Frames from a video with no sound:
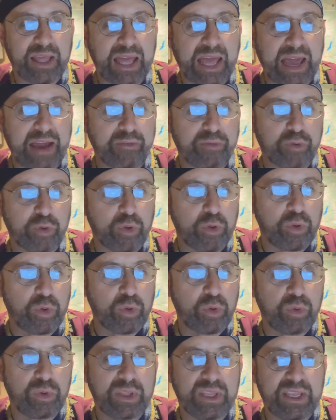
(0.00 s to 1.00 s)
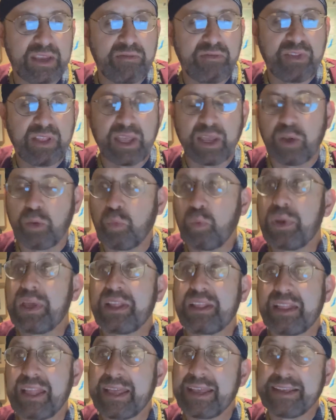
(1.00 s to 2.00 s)
afternoon, evening,
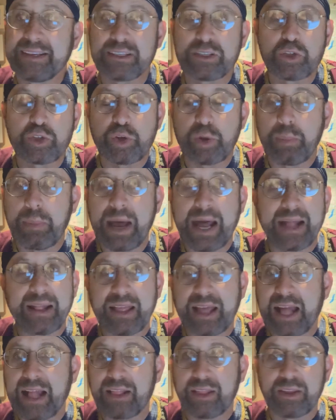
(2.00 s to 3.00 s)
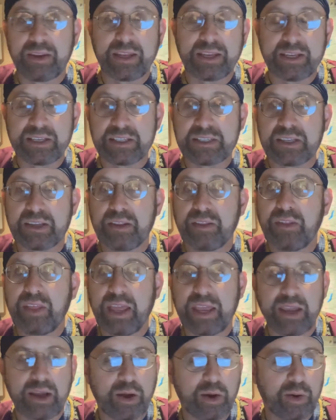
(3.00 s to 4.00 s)
weekdays, Shabbat, holidays,
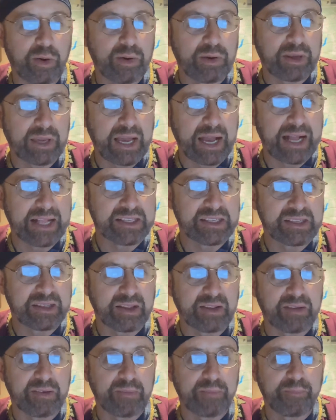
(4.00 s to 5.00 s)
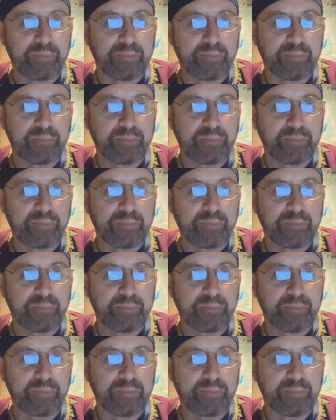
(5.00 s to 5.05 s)
they are constant.